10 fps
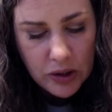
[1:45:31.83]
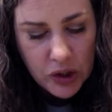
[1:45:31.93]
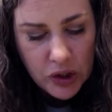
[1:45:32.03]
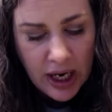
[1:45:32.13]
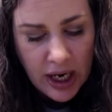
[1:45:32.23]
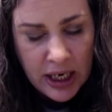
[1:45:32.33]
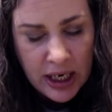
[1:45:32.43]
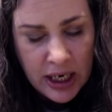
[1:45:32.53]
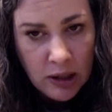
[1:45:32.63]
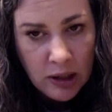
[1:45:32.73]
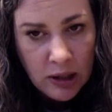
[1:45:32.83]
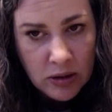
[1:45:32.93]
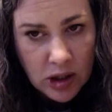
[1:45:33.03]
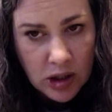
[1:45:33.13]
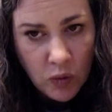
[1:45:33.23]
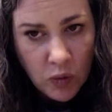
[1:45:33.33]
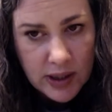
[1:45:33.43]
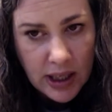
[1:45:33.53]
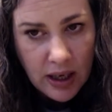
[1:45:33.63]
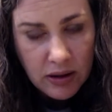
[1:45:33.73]
shining a light on someone's
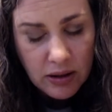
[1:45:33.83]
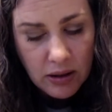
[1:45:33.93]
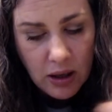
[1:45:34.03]
death.